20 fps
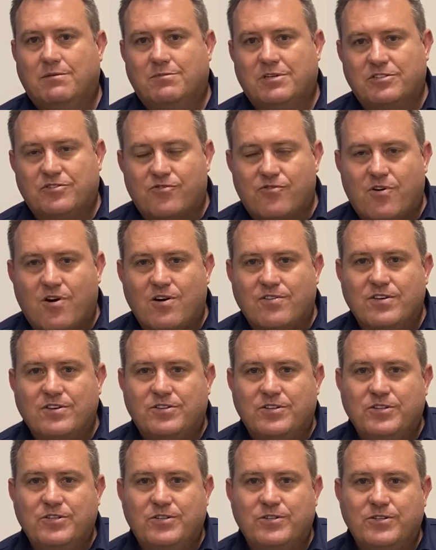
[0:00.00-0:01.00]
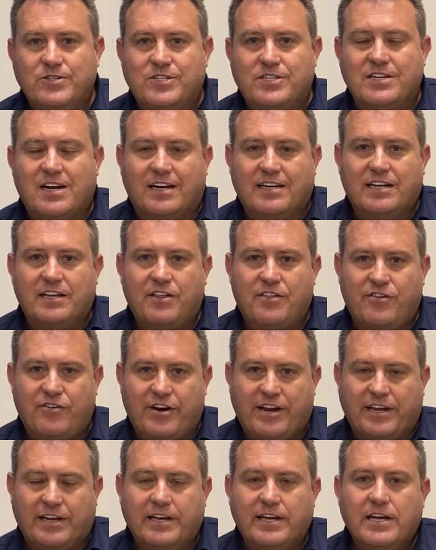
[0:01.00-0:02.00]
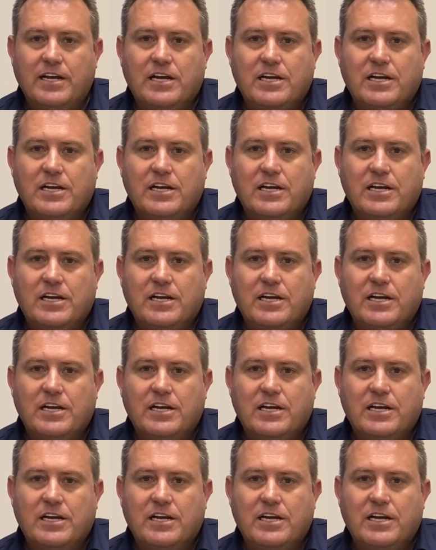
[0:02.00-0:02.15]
but rather to use 93.